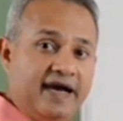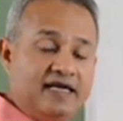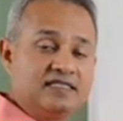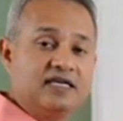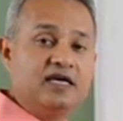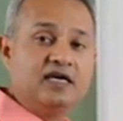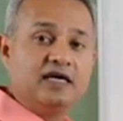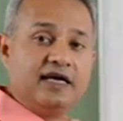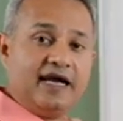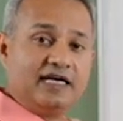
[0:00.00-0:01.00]
has
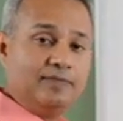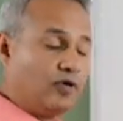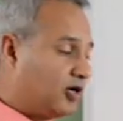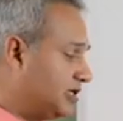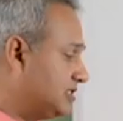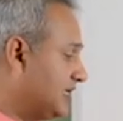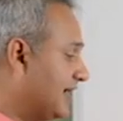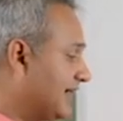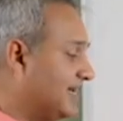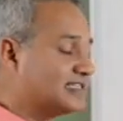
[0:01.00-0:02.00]
antibodies
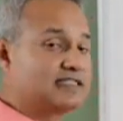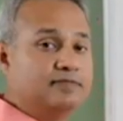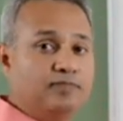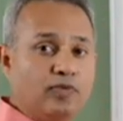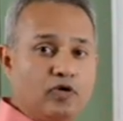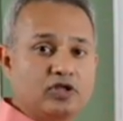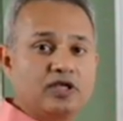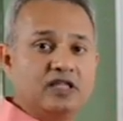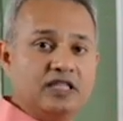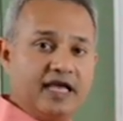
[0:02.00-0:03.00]
against both
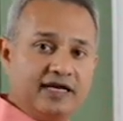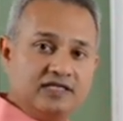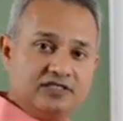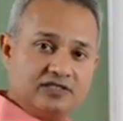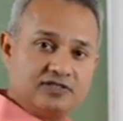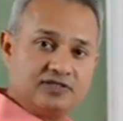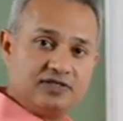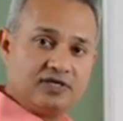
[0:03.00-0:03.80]
the antigens.